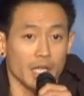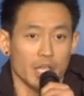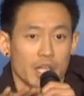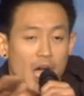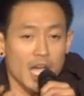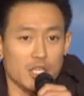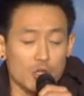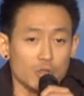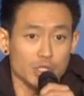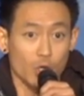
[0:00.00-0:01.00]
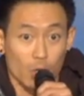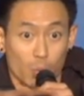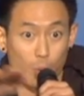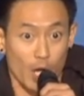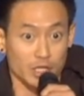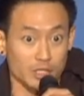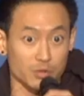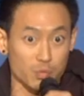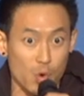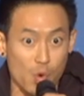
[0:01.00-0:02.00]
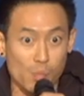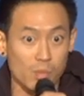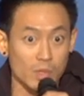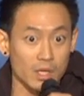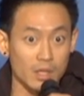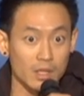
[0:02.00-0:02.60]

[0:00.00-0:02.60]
Can I use your restroom?